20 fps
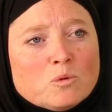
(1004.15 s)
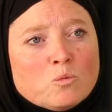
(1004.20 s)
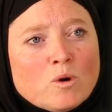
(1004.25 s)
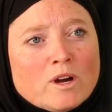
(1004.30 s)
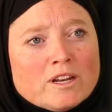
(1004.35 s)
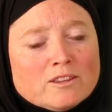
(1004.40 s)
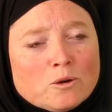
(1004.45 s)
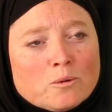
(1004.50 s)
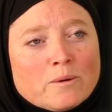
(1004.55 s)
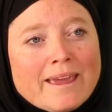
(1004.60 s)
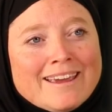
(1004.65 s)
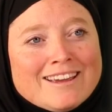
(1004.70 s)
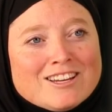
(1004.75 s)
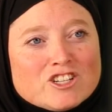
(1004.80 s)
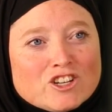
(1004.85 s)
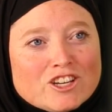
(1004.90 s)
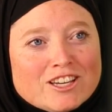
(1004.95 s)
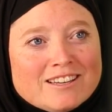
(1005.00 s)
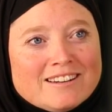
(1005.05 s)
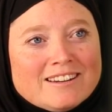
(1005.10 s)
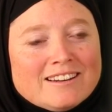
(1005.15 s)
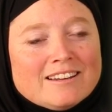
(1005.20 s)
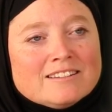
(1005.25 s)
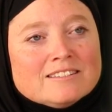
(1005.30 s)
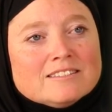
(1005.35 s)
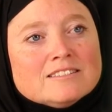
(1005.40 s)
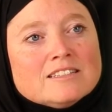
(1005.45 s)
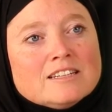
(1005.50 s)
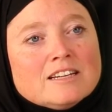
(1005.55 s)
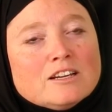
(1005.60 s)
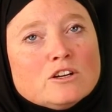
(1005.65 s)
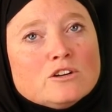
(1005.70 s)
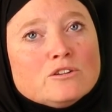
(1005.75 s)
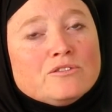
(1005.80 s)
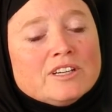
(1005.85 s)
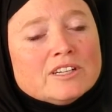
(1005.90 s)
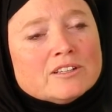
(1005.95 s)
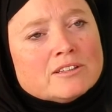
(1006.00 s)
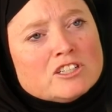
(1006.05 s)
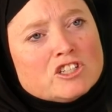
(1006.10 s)
one location and
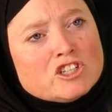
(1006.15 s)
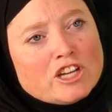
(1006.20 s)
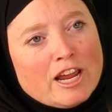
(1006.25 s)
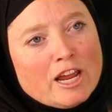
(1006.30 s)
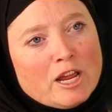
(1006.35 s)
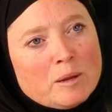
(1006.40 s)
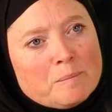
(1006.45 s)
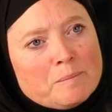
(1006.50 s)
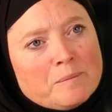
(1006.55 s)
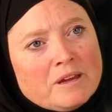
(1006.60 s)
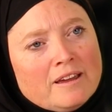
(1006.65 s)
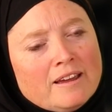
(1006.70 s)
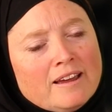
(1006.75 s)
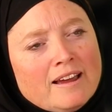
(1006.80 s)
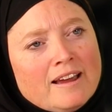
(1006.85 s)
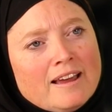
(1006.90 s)
feel the shame